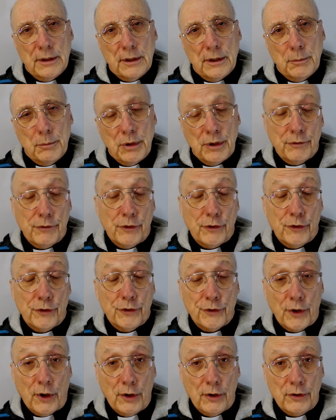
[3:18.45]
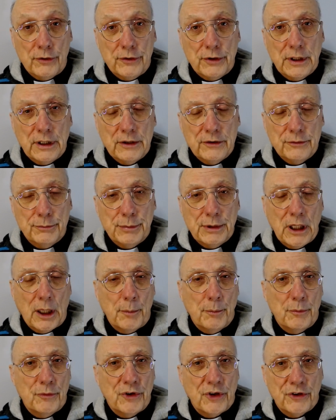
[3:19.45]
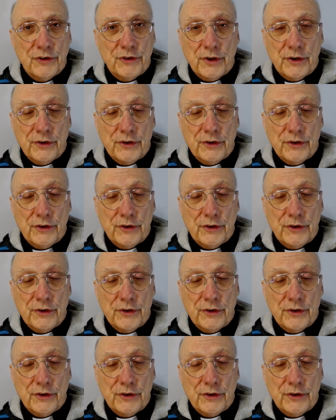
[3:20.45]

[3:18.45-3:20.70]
But if the salt has become just